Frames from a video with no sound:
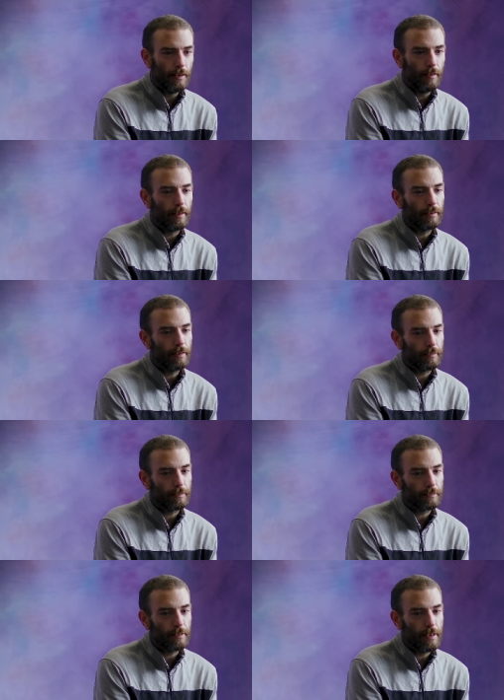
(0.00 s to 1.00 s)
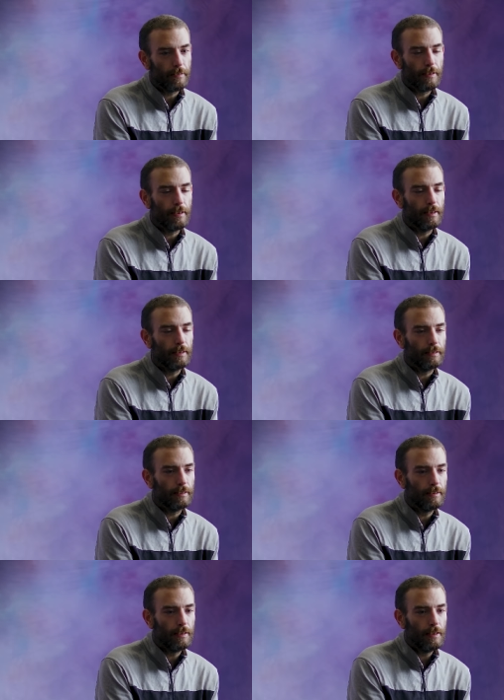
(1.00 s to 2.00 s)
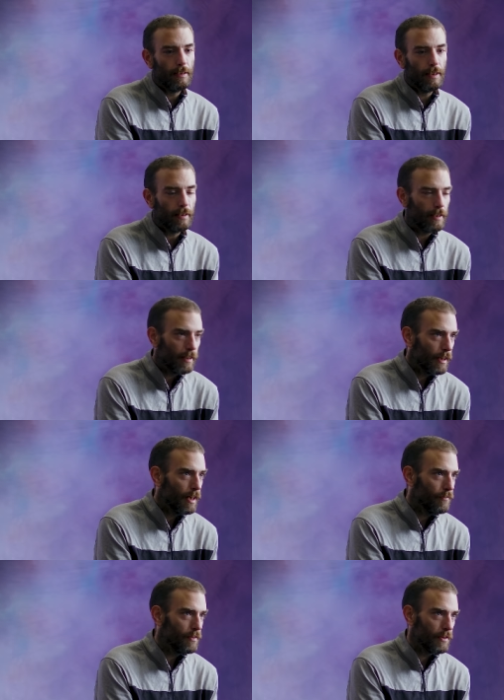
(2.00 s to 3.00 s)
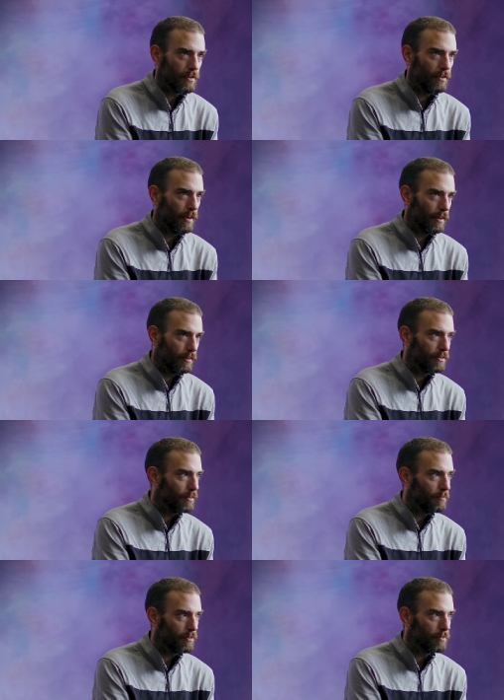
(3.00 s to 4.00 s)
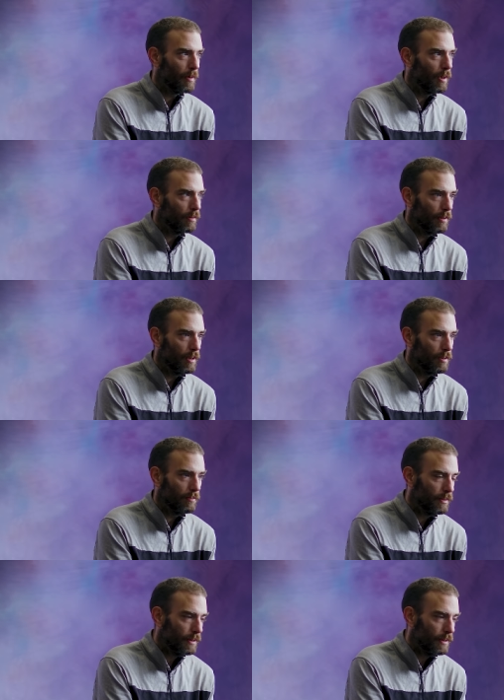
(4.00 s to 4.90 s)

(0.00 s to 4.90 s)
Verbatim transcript: I'm like, oh, great. Oh, I can get off just do like some small, uh,